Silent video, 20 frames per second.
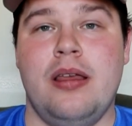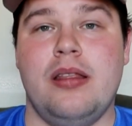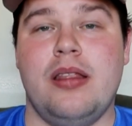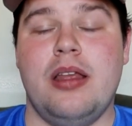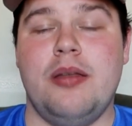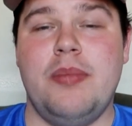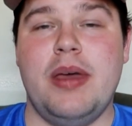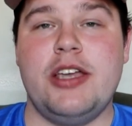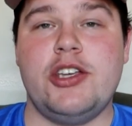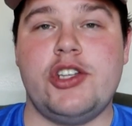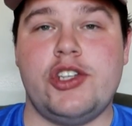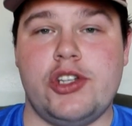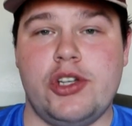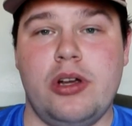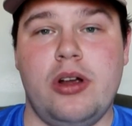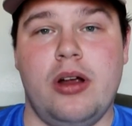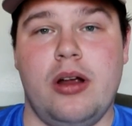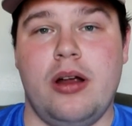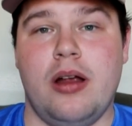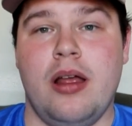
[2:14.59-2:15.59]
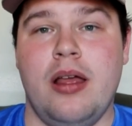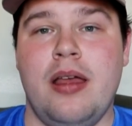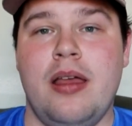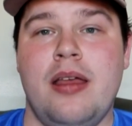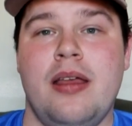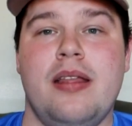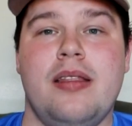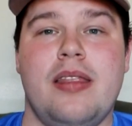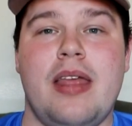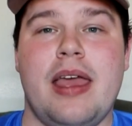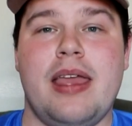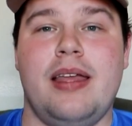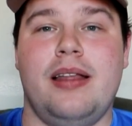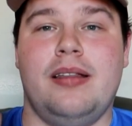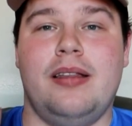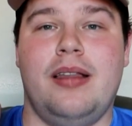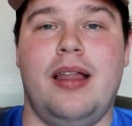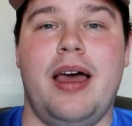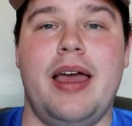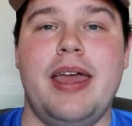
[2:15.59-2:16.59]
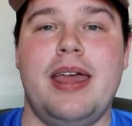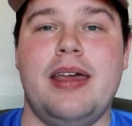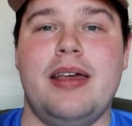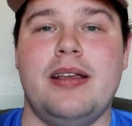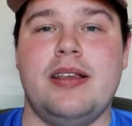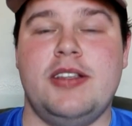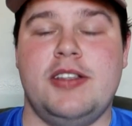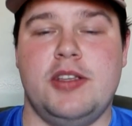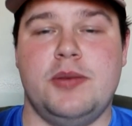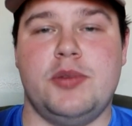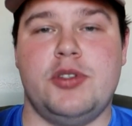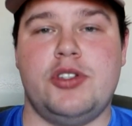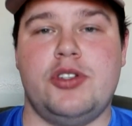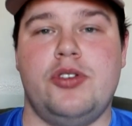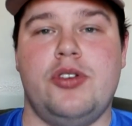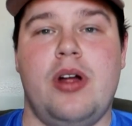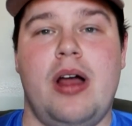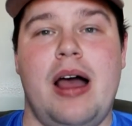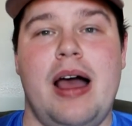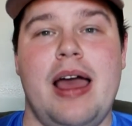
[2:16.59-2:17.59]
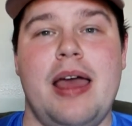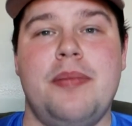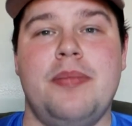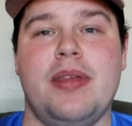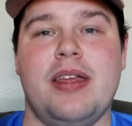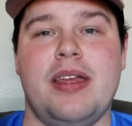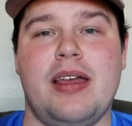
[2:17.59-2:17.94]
Then make sure that you like, subscribe,